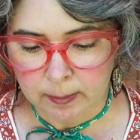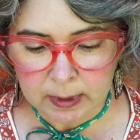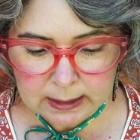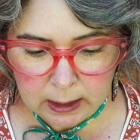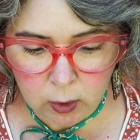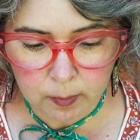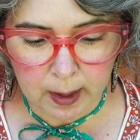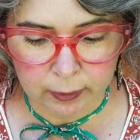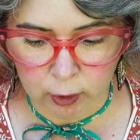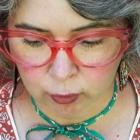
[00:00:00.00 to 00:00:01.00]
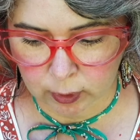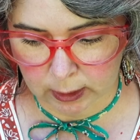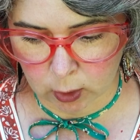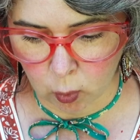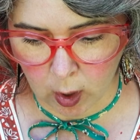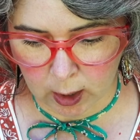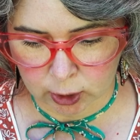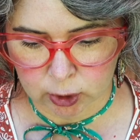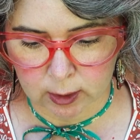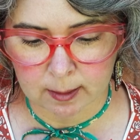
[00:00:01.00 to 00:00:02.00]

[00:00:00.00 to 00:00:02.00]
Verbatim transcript: Let me tell you about the acrylic gouache.